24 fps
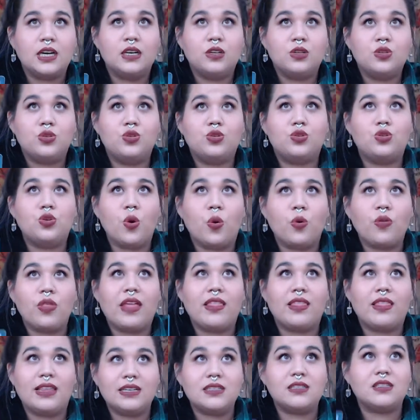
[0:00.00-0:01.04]
so
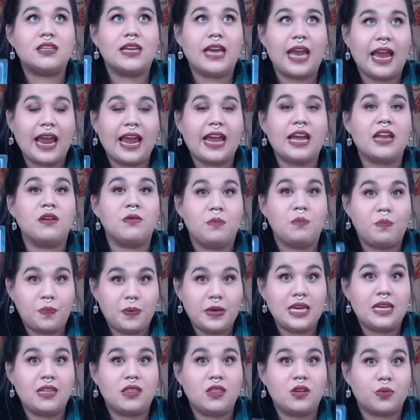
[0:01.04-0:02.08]
that this can
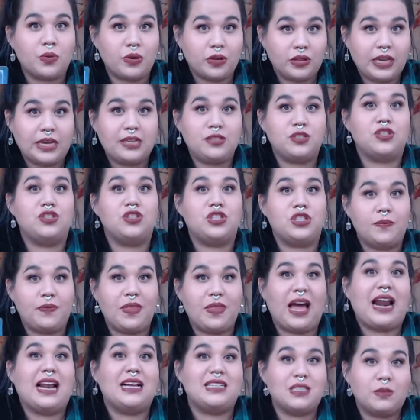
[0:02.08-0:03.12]
be the relationship
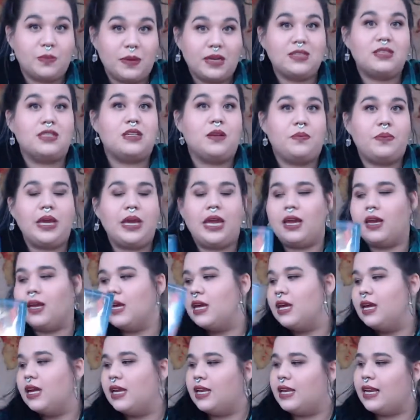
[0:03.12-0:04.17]
that it's meant to be.
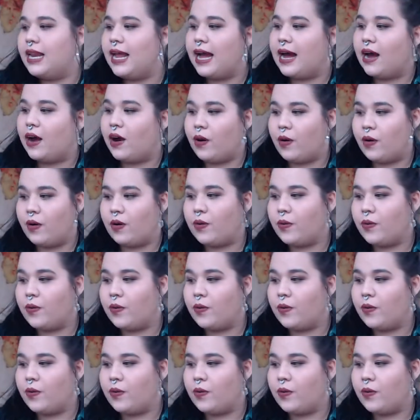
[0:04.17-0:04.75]
Now,